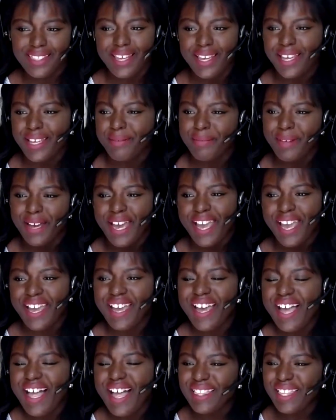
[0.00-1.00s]
I think, in my
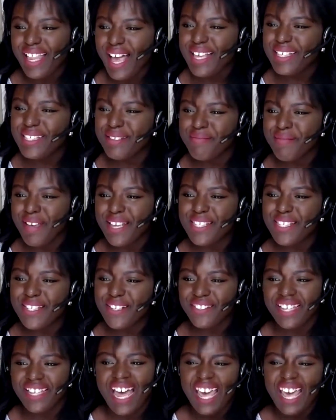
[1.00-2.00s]
last
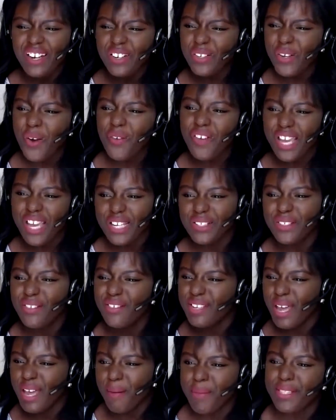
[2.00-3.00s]
semester that I don't know if I can do
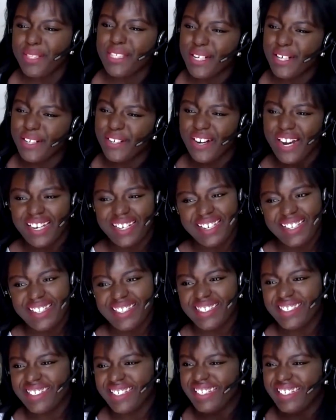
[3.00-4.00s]
debits and
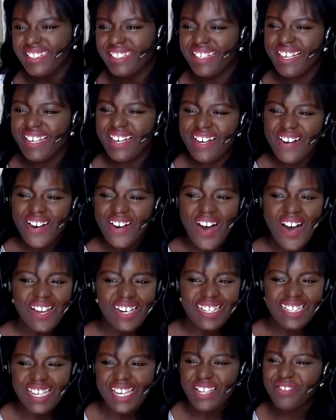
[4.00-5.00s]
credits and
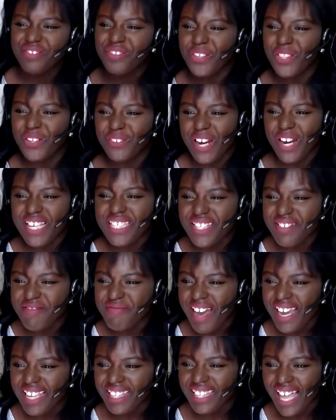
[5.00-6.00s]
auditing for the rest of
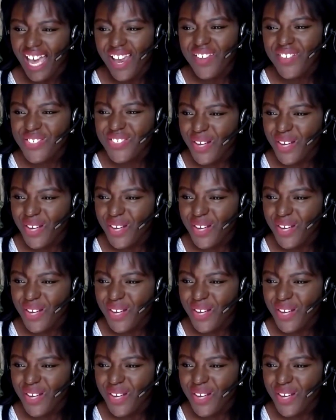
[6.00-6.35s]
my life.